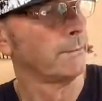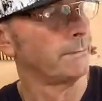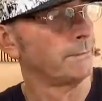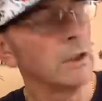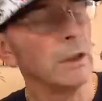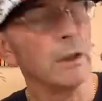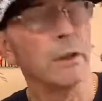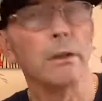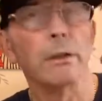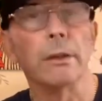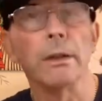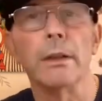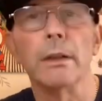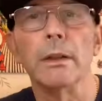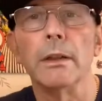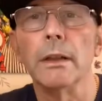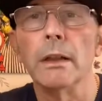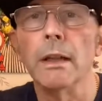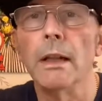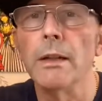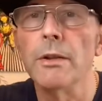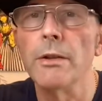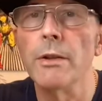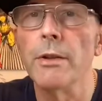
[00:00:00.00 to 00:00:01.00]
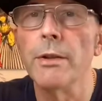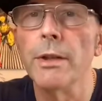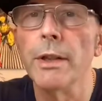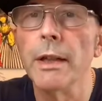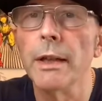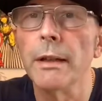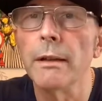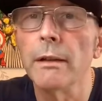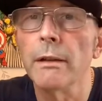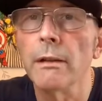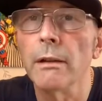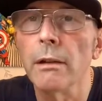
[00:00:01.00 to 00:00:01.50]
Looking at the edge on
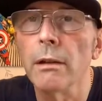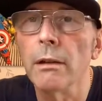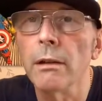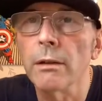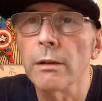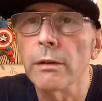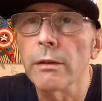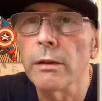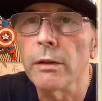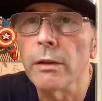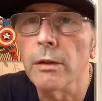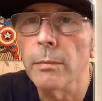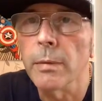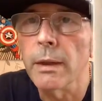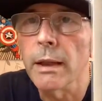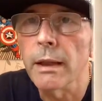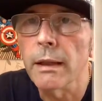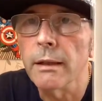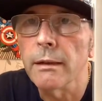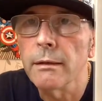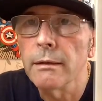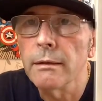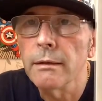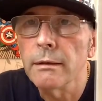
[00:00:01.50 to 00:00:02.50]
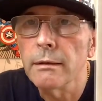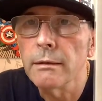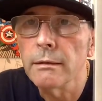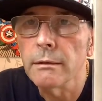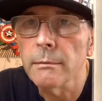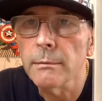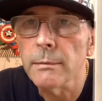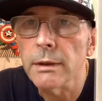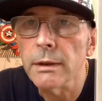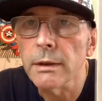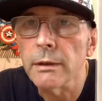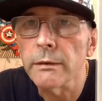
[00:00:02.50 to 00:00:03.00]
that, doesn't look too bad.
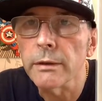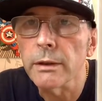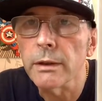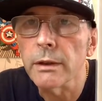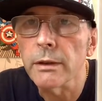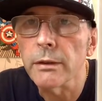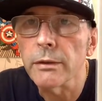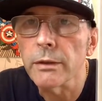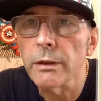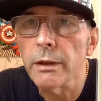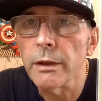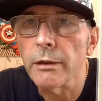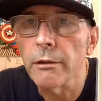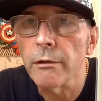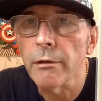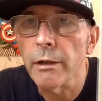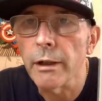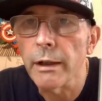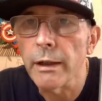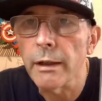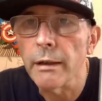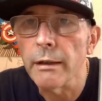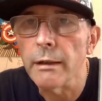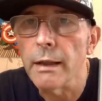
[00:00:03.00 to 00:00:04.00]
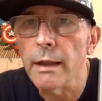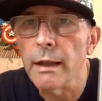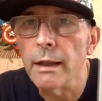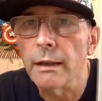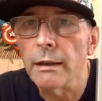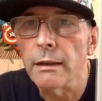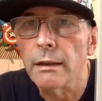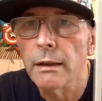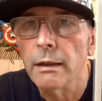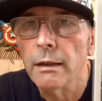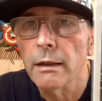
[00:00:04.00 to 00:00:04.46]
I have harshly graded that.